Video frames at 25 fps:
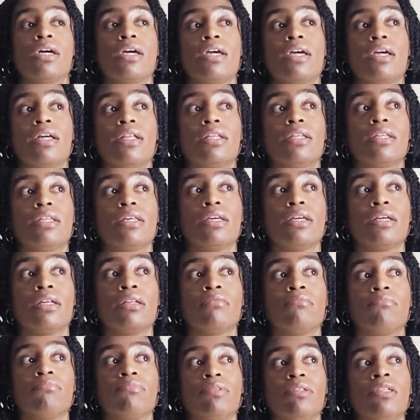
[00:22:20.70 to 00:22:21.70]
And
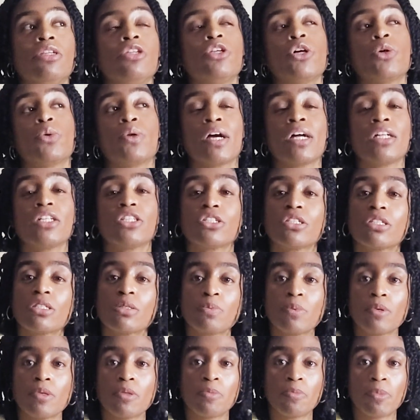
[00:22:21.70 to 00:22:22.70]
then, not
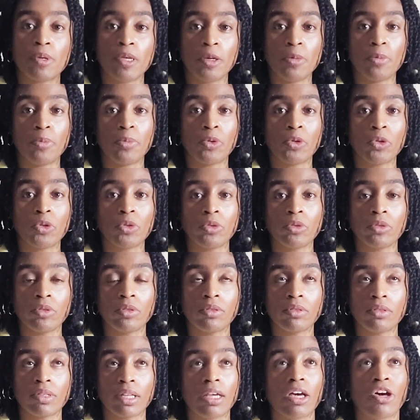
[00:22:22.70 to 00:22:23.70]
just with people,
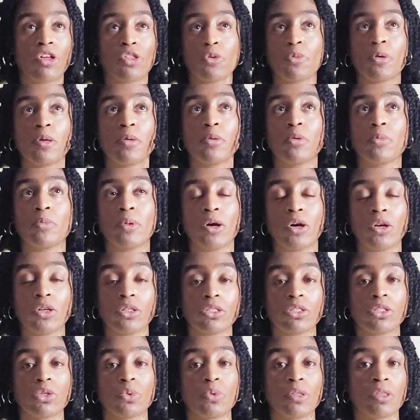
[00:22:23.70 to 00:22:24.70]
like other people, but
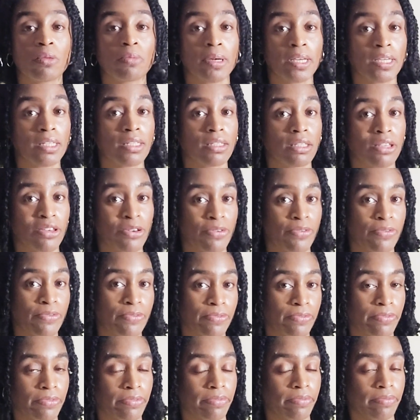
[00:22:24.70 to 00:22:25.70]
also with myself.
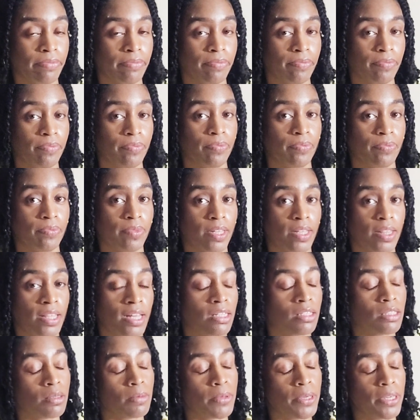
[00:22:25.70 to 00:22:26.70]

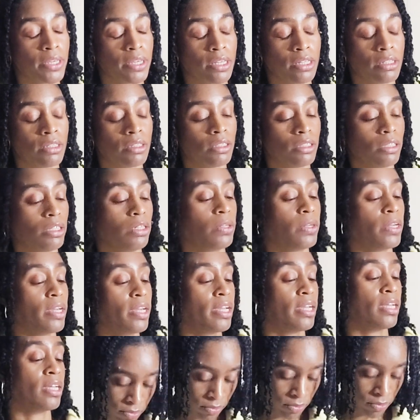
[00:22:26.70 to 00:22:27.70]
That's a big one,
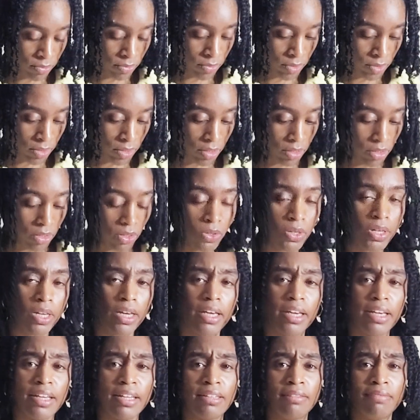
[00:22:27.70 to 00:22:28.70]
okay? Oh yeah,
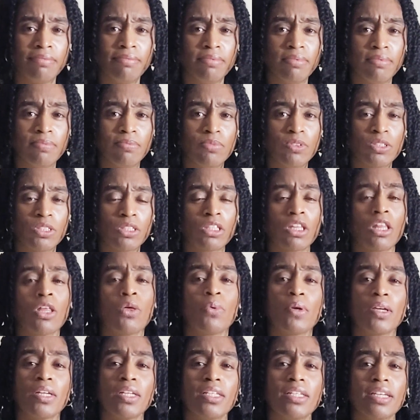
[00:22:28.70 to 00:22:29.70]
and
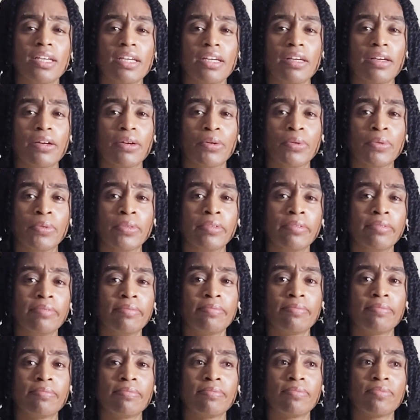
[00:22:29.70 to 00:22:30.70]
slowing down,
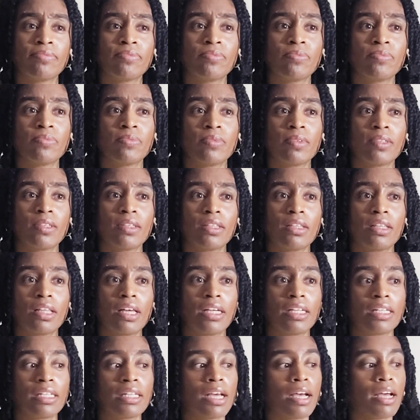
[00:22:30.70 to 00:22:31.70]

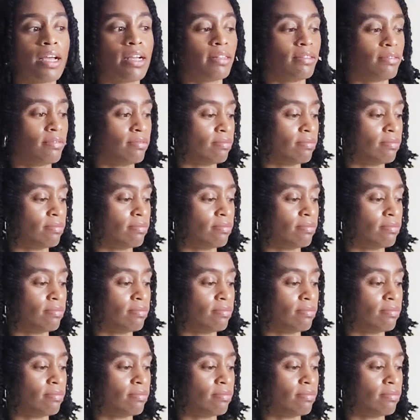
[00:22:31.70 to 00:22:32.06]
like not